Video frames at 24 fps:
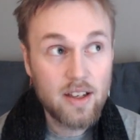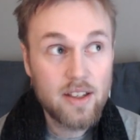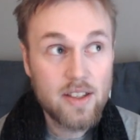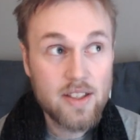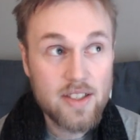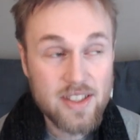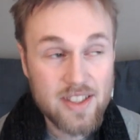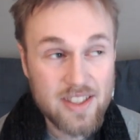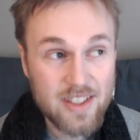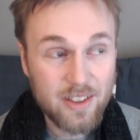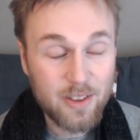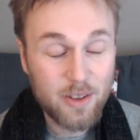
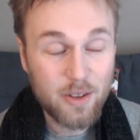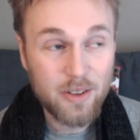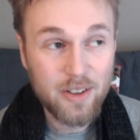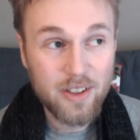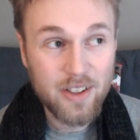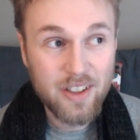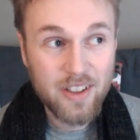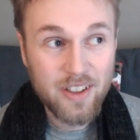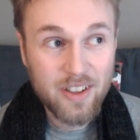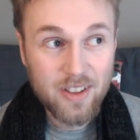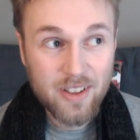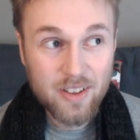So
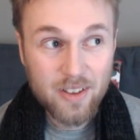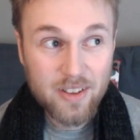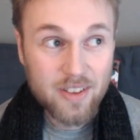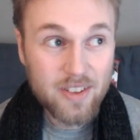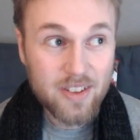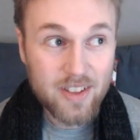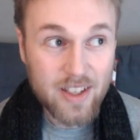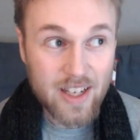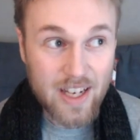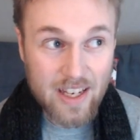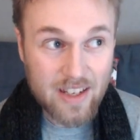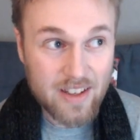
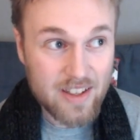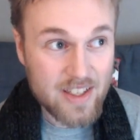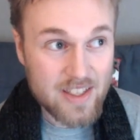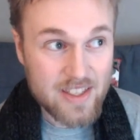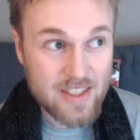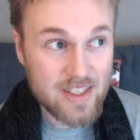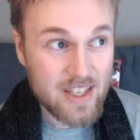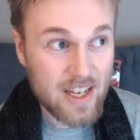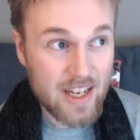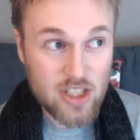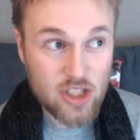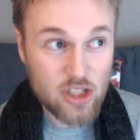in
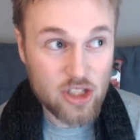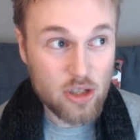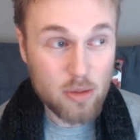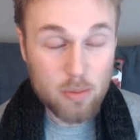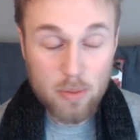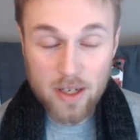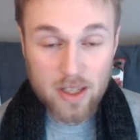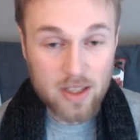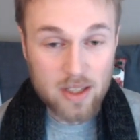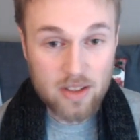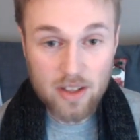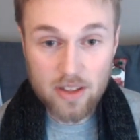this stage, you
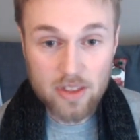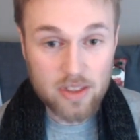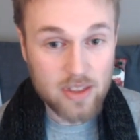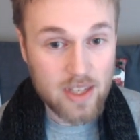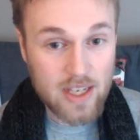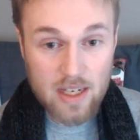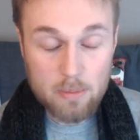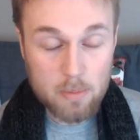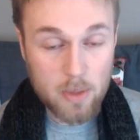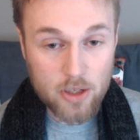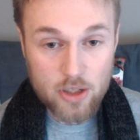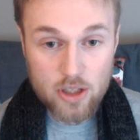might not
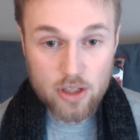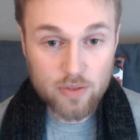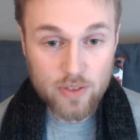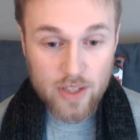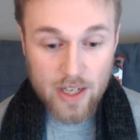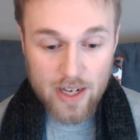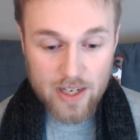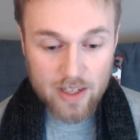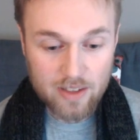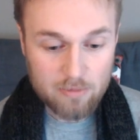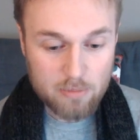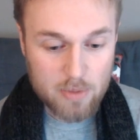think much of
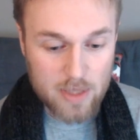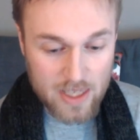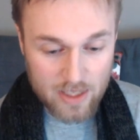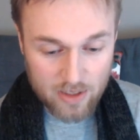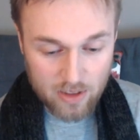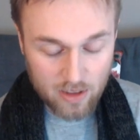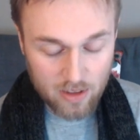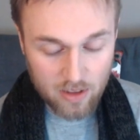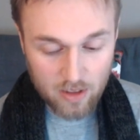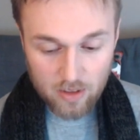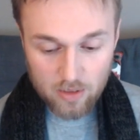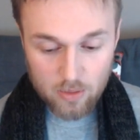the I N F P at
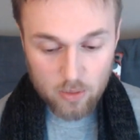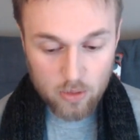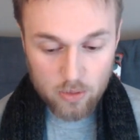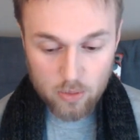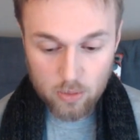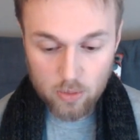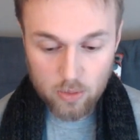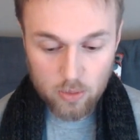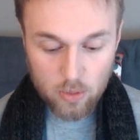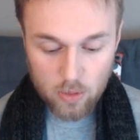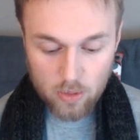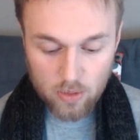all.
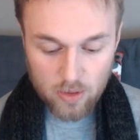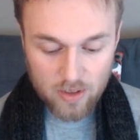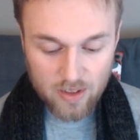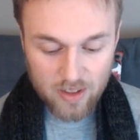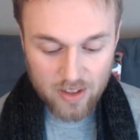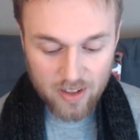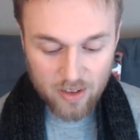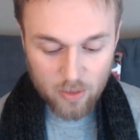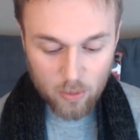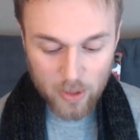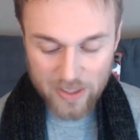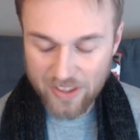
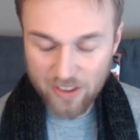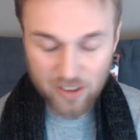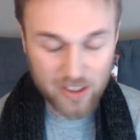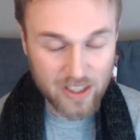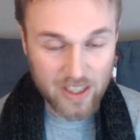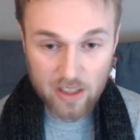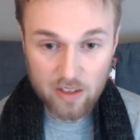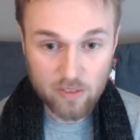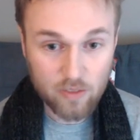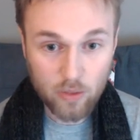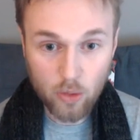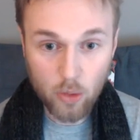What
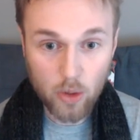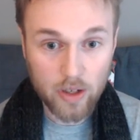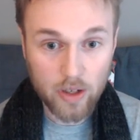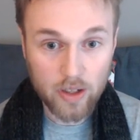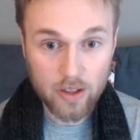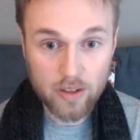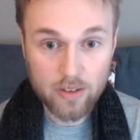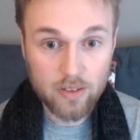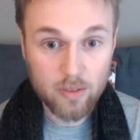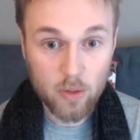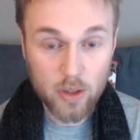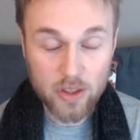are they
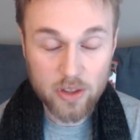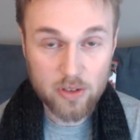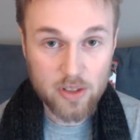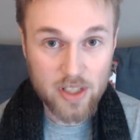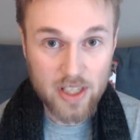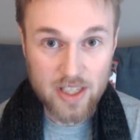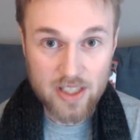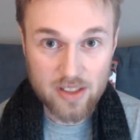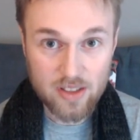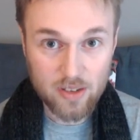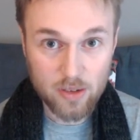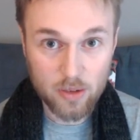for? What do
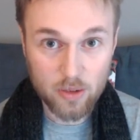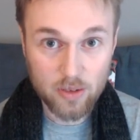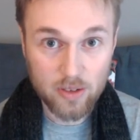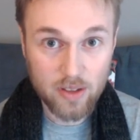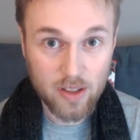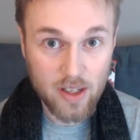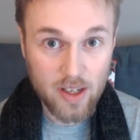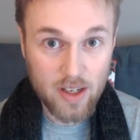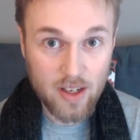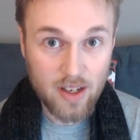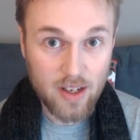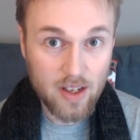they do?
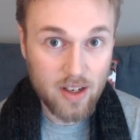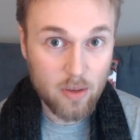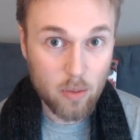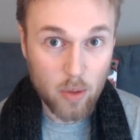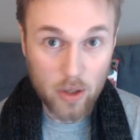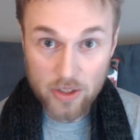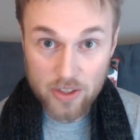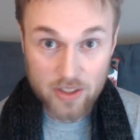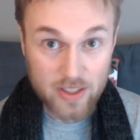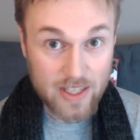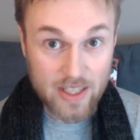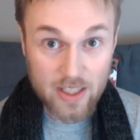
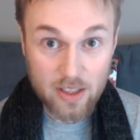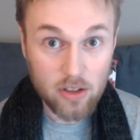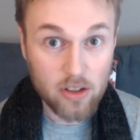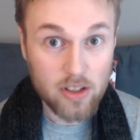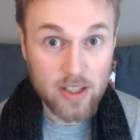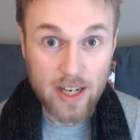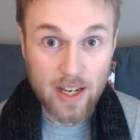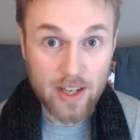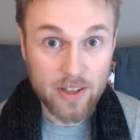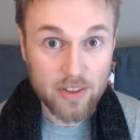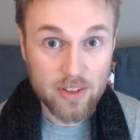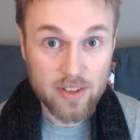What are they
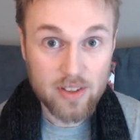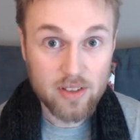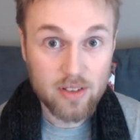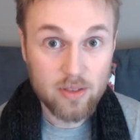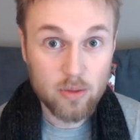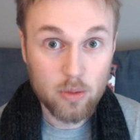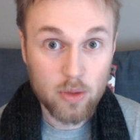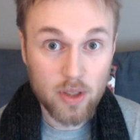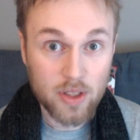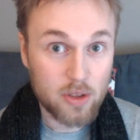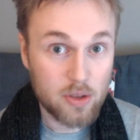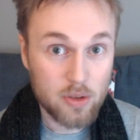good at?
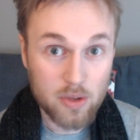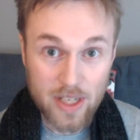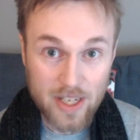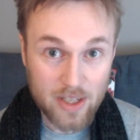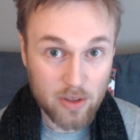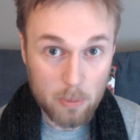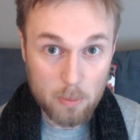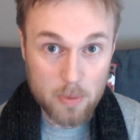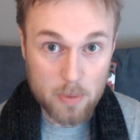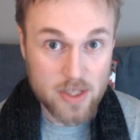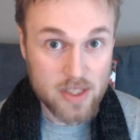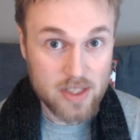What do
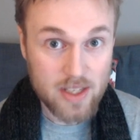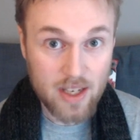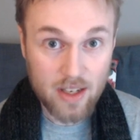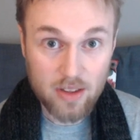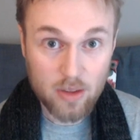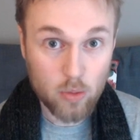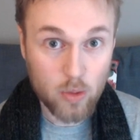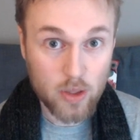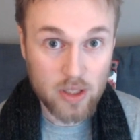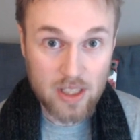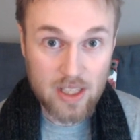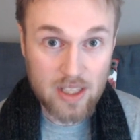they
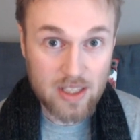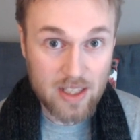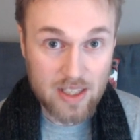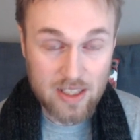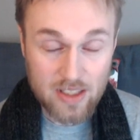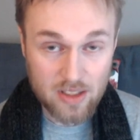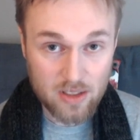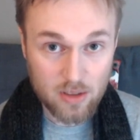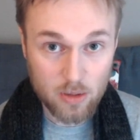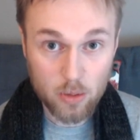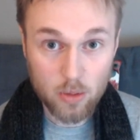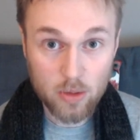represent? What can they
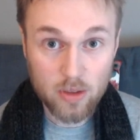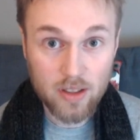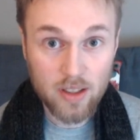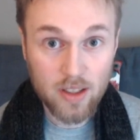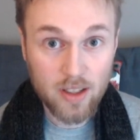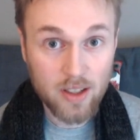do?